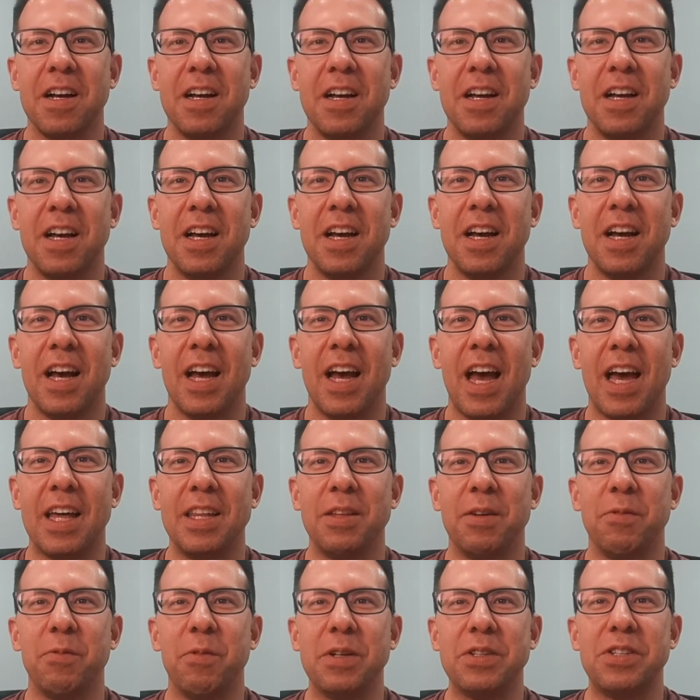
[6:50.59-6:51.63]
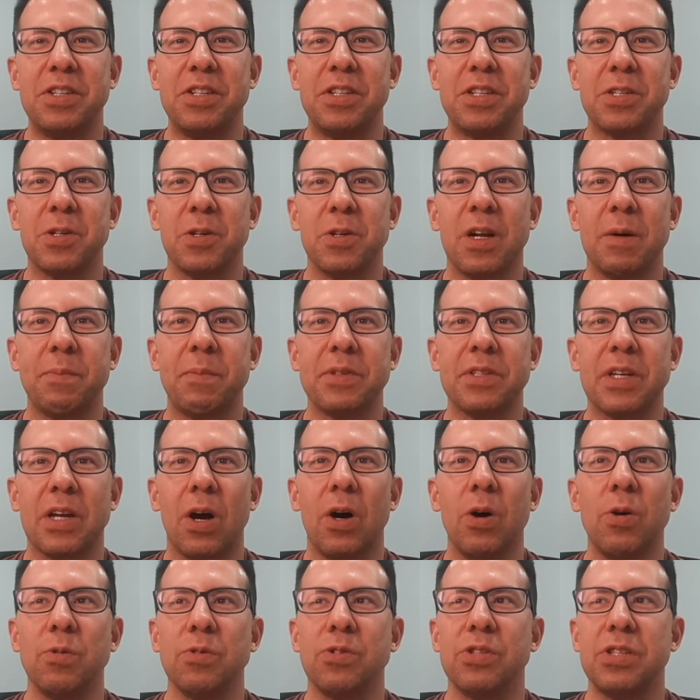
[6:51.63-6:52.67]
Yeah. And then when she showed up, I was
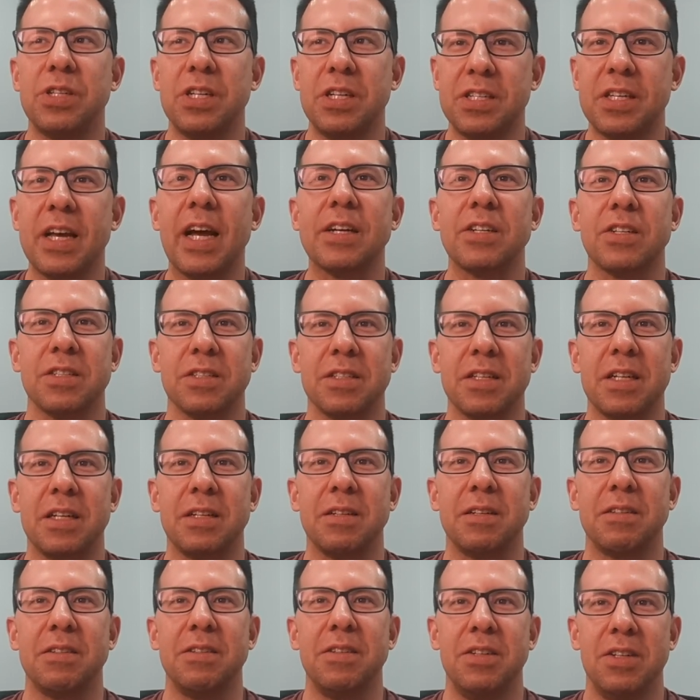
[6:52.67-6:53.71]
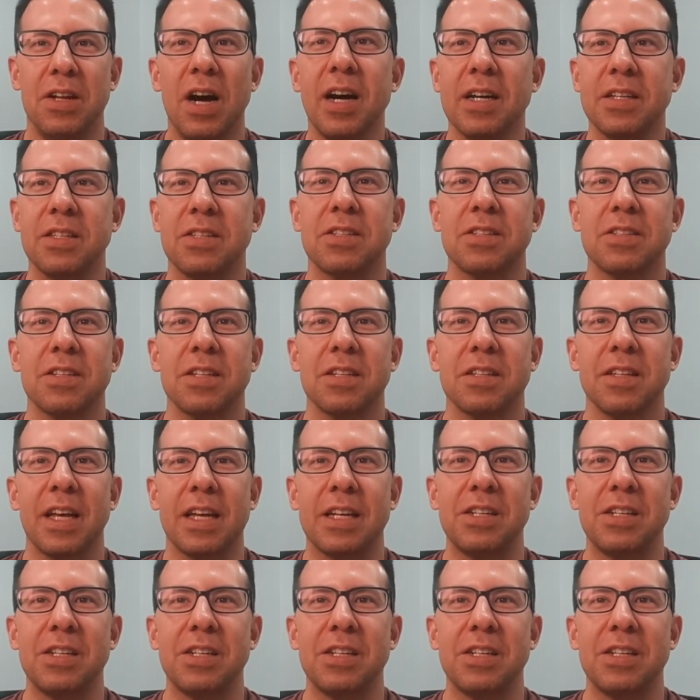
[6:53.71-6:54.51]
like, oh, she's actually nuts.